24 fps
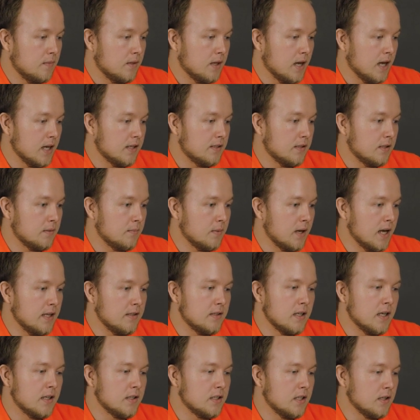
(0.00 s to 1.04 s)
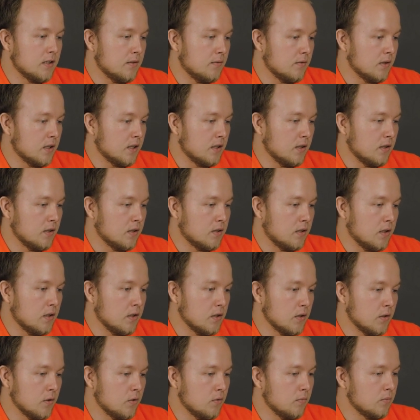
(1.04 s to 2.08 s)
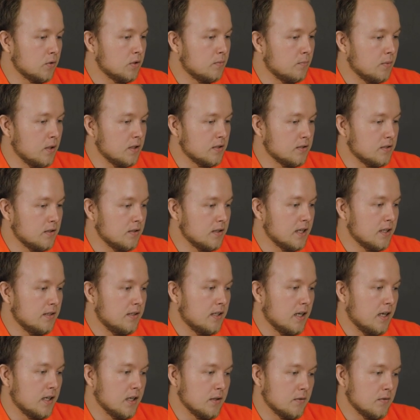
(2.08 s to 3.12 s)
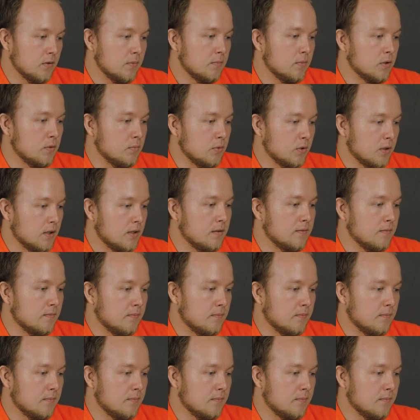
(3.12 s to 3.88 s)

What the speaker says: As the pass identifier, we must select data from memory.